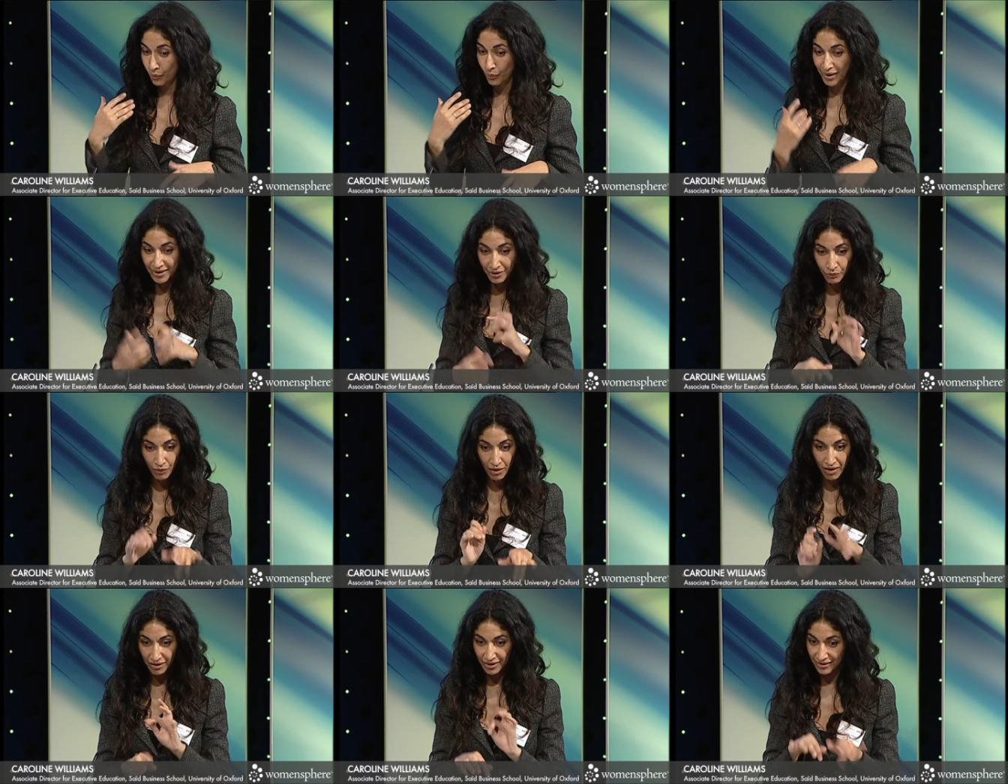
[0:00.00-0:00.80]
we can
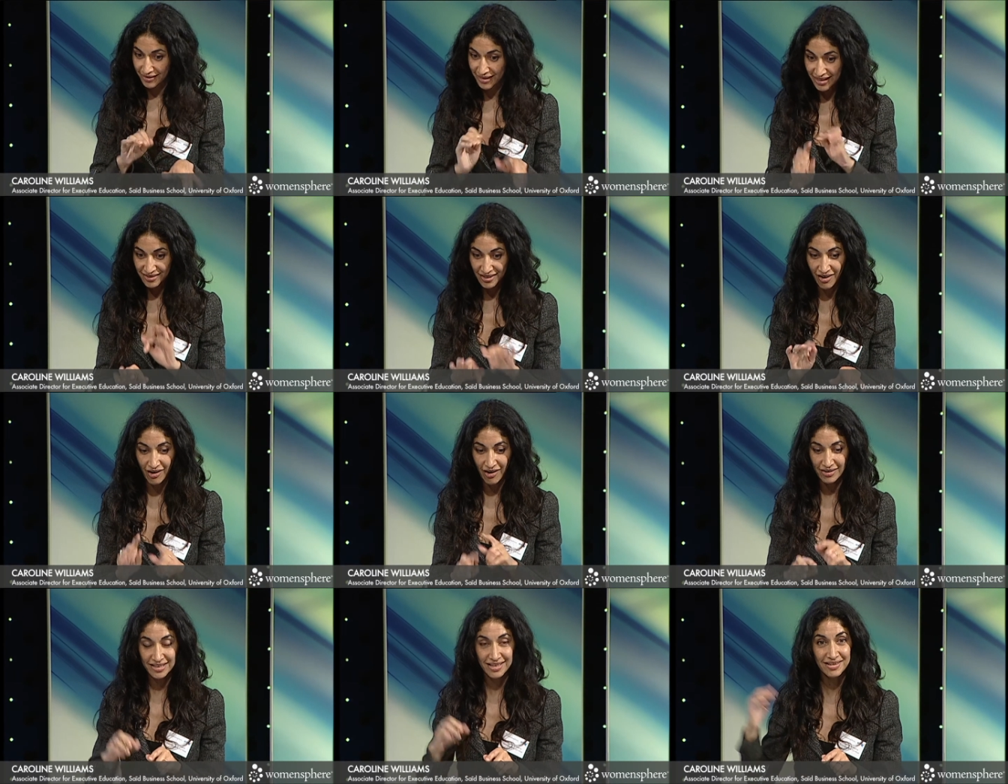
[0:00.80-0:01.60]
work this
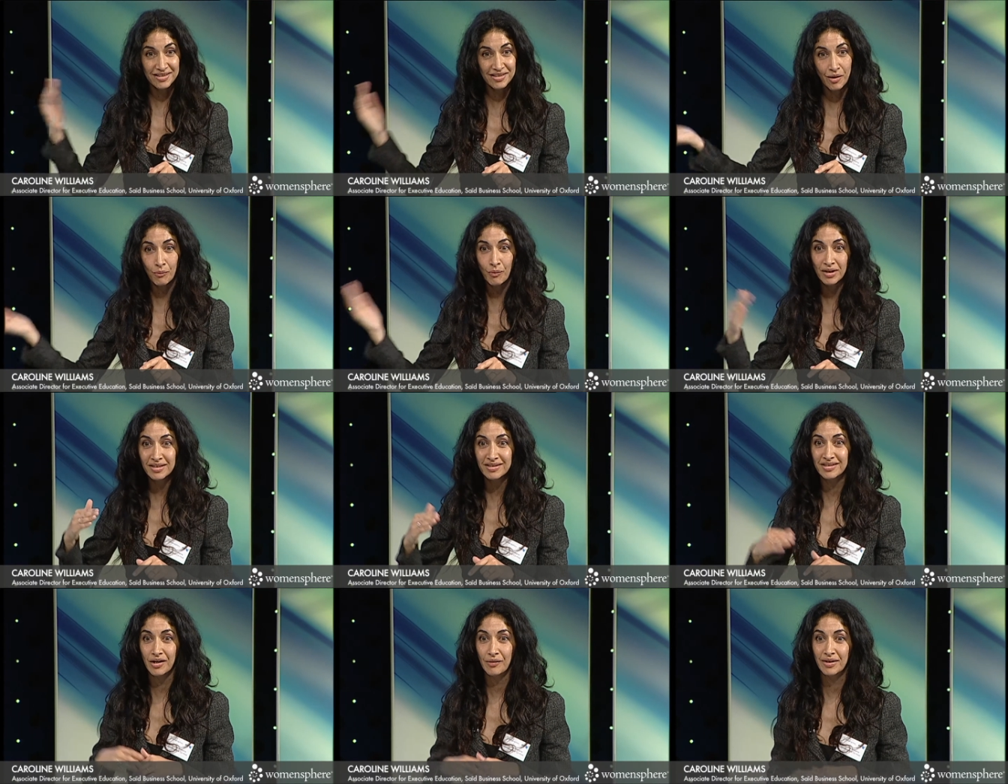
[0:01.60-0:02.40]
hard and someone
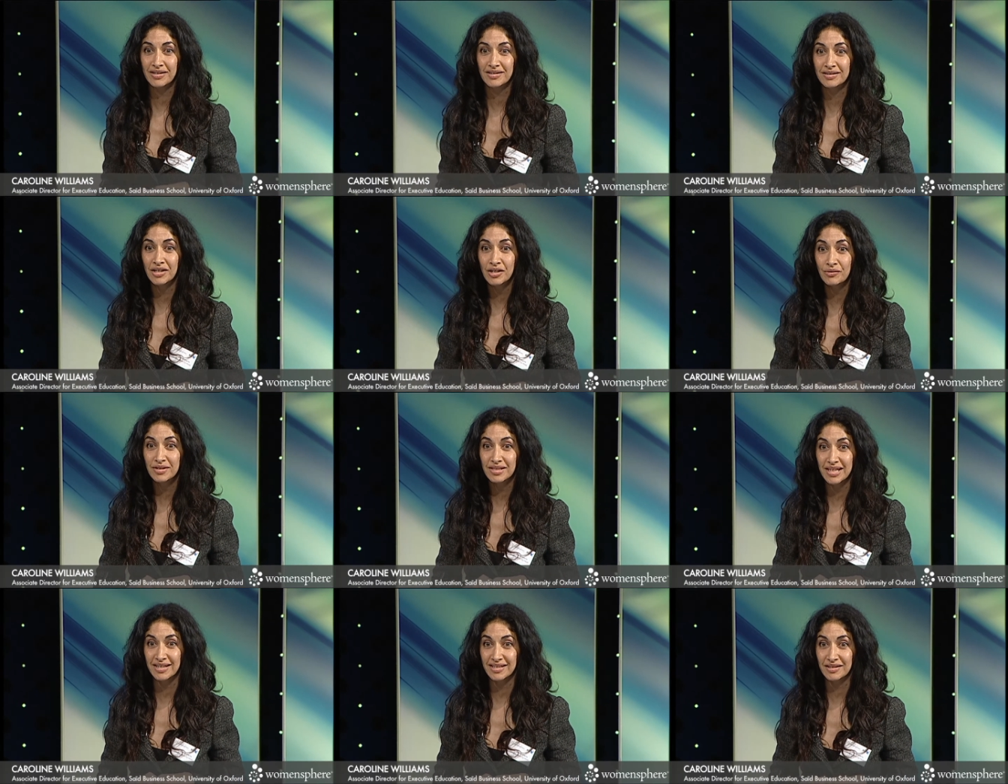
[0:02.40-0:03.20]
is going to
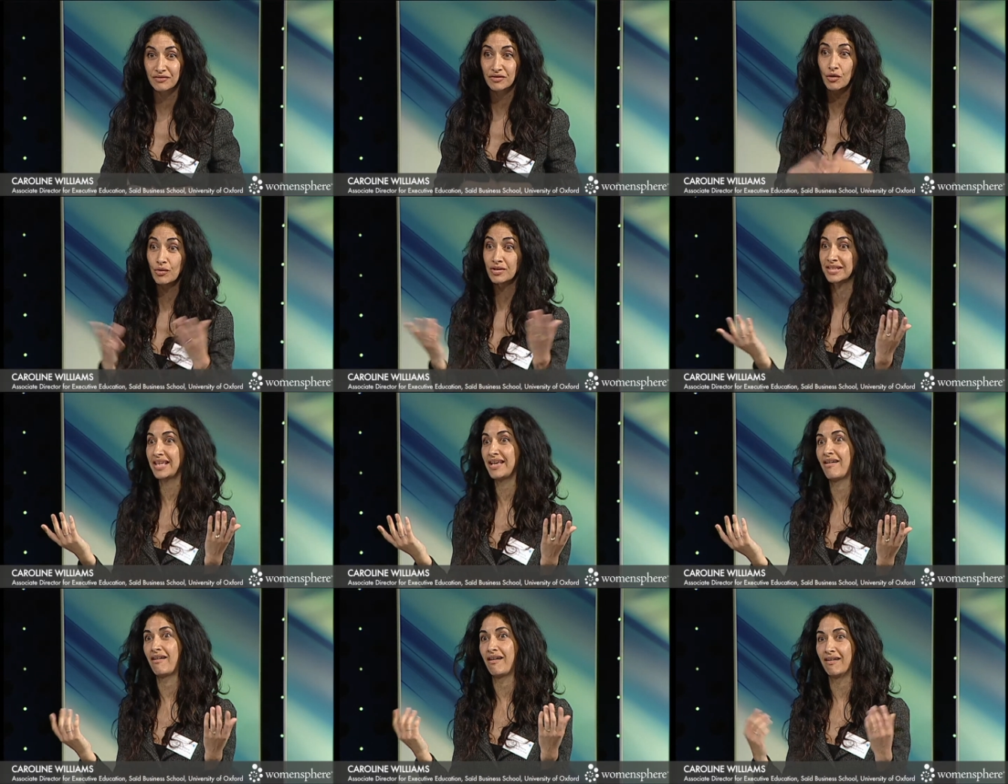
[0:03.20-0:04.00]
notice. Of course
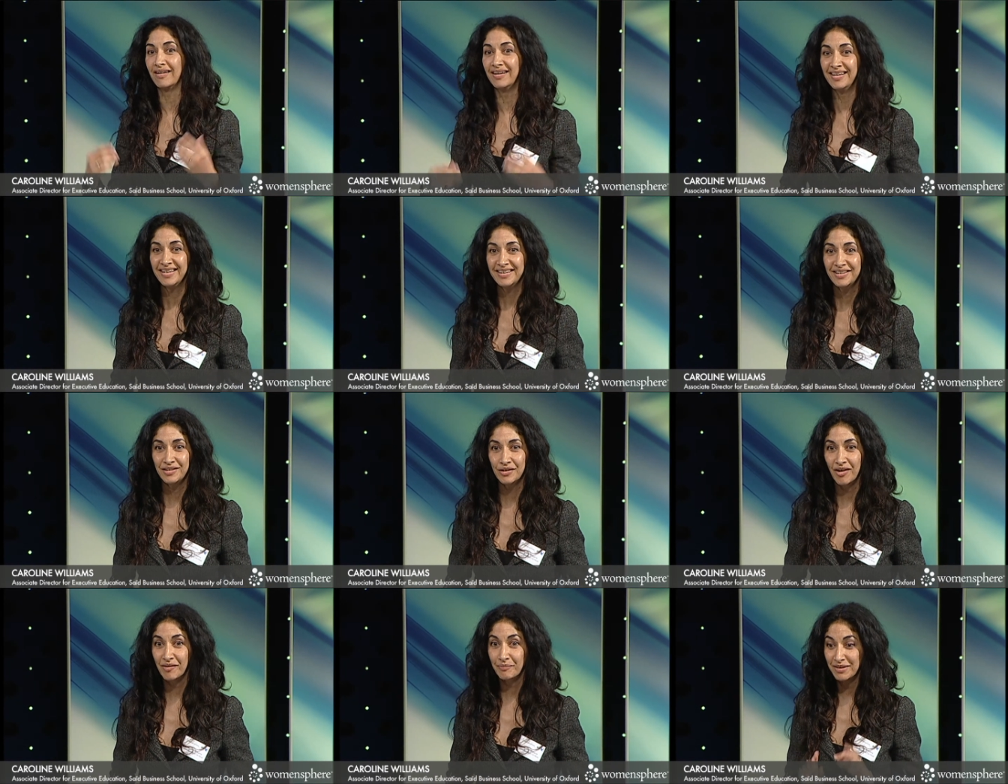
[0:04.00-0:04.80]
they are.
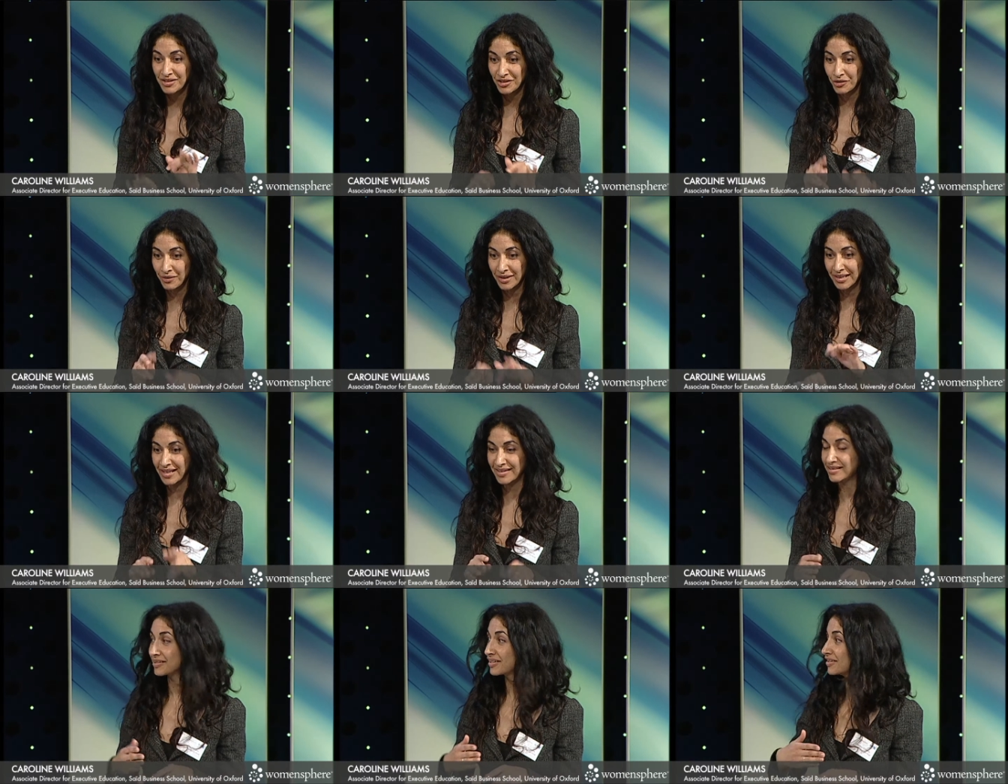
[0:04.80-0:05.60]
You know, I've been doing
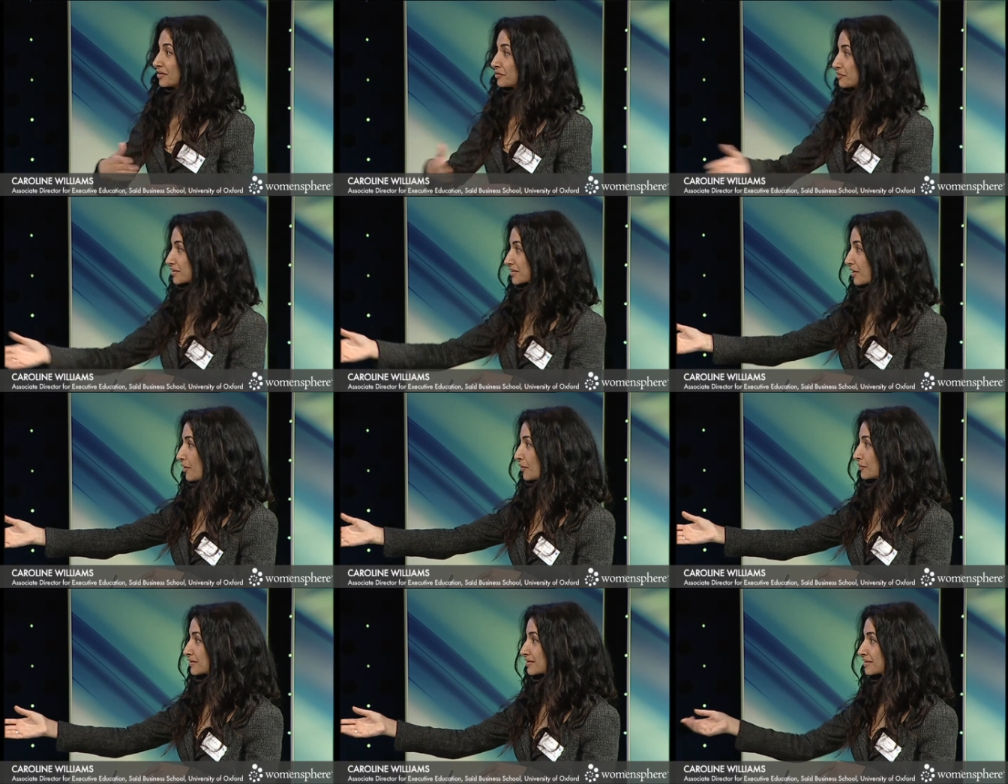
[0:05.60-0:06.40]
this. Look at the
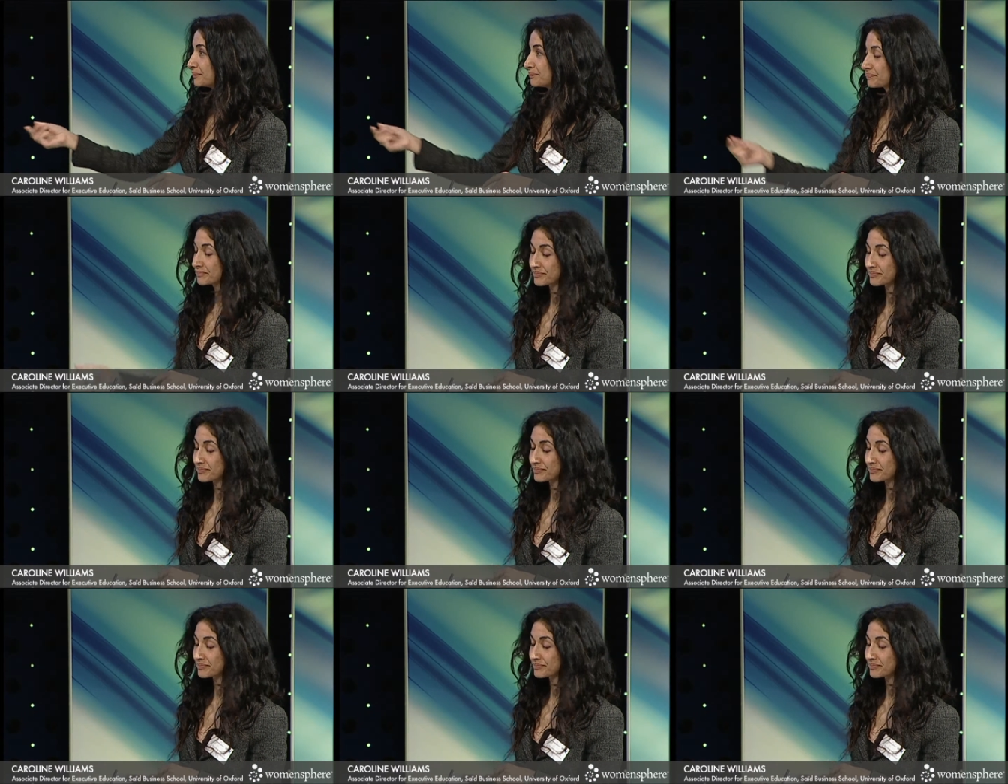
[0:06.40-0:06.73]
results.